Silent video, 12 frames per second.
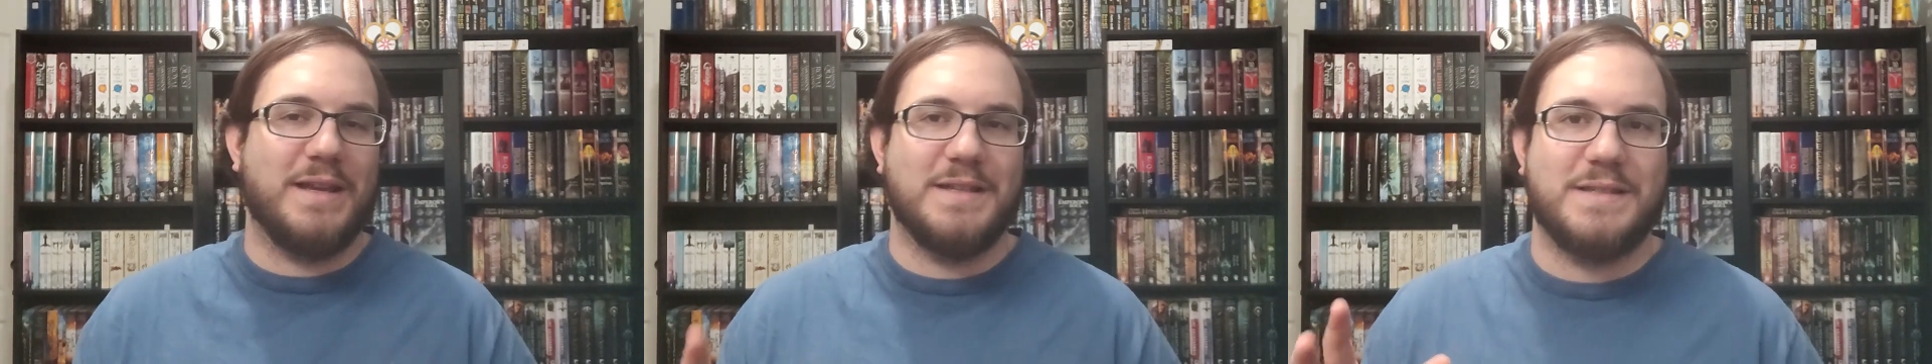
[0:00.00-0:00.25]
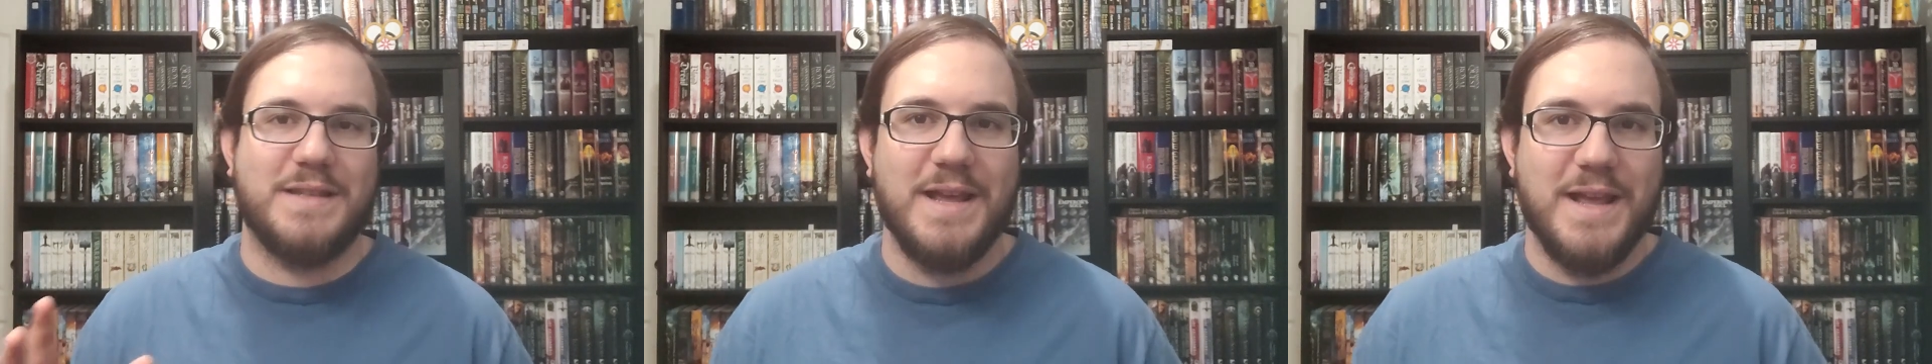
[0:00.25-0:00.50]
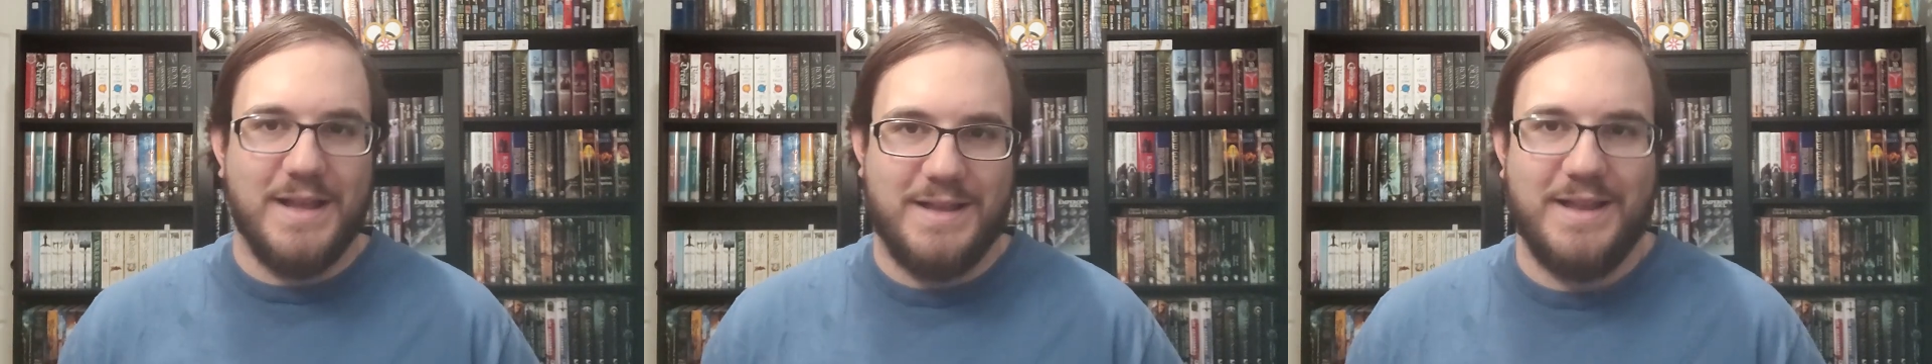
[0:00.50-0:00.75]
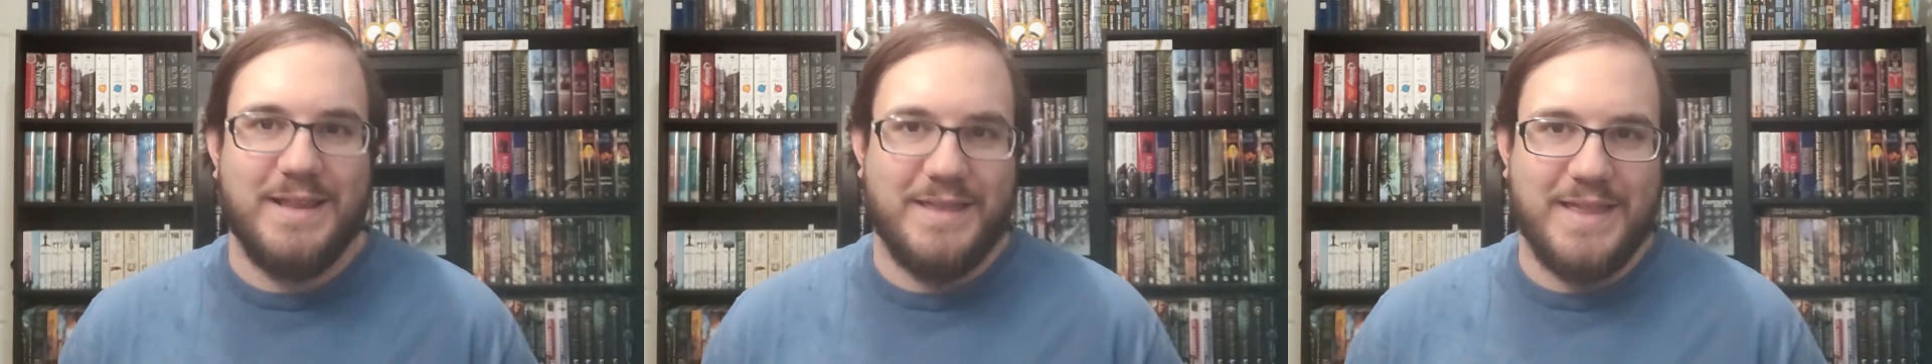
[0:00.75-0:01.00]
because
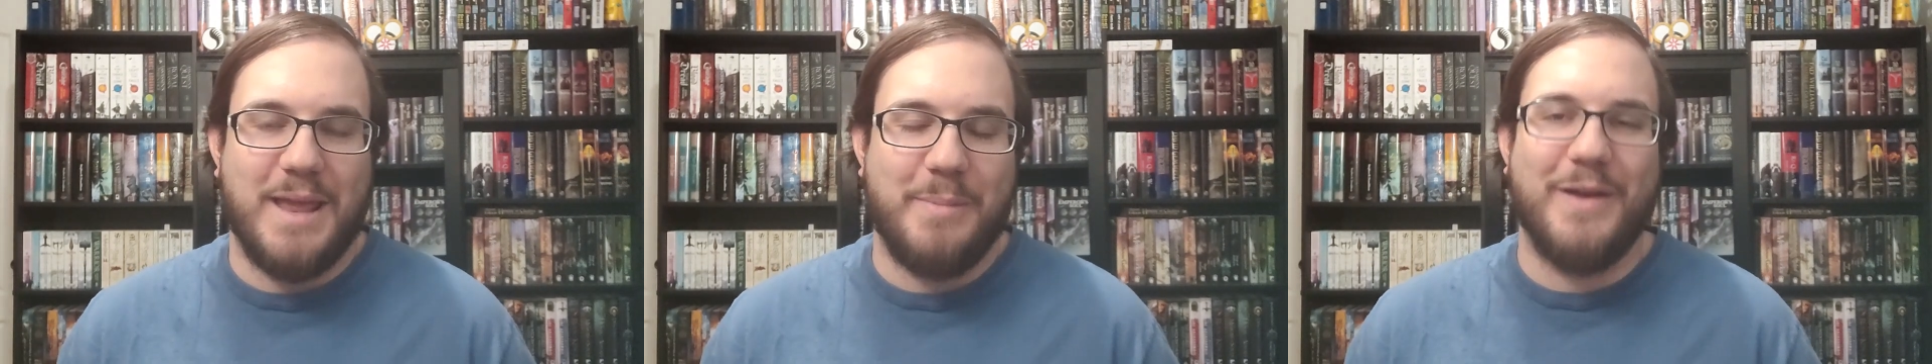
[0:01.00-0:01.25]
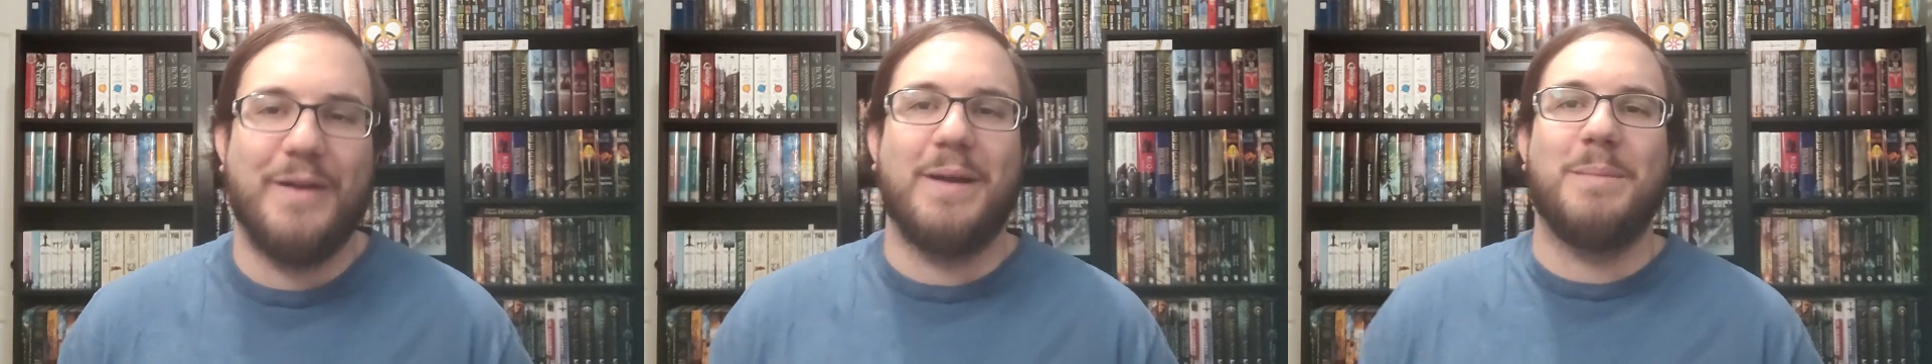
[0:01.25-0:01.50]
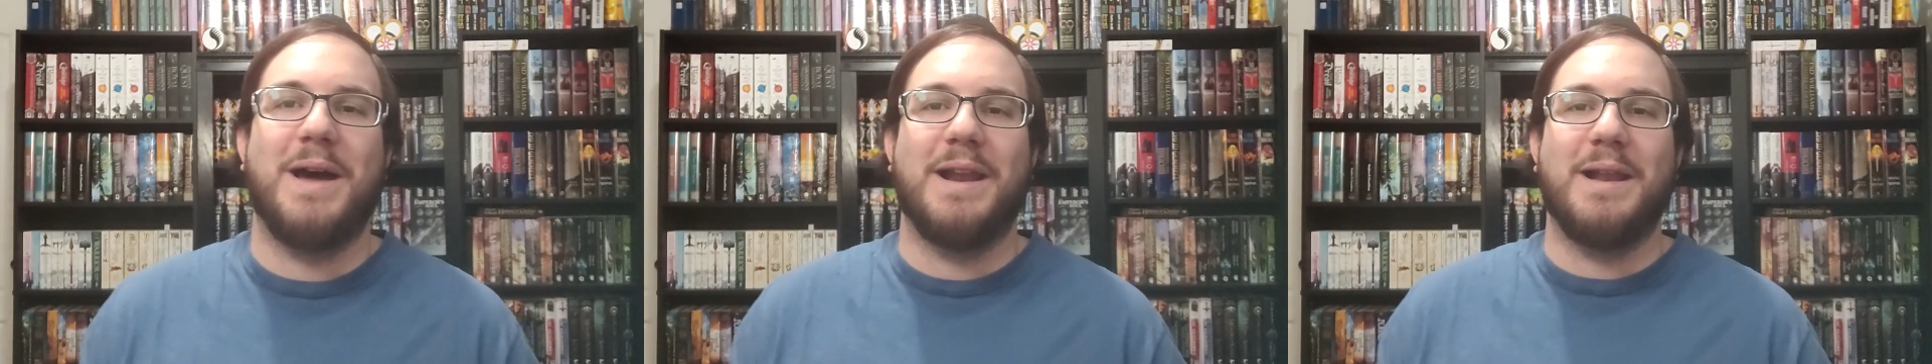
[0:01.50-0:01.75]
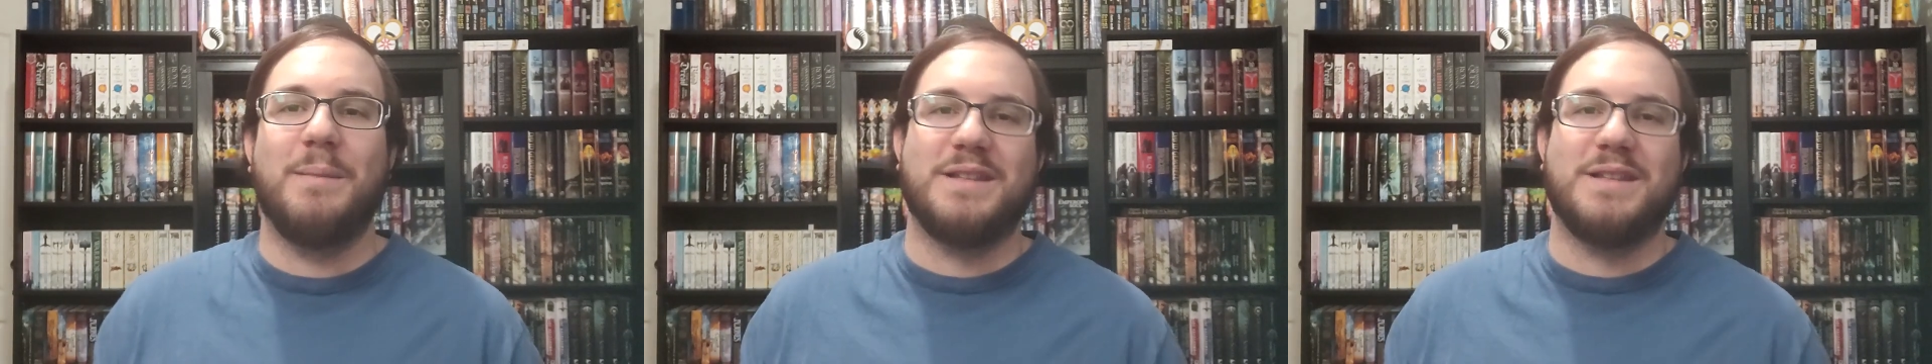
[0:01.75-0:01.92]
they keep hearing about him.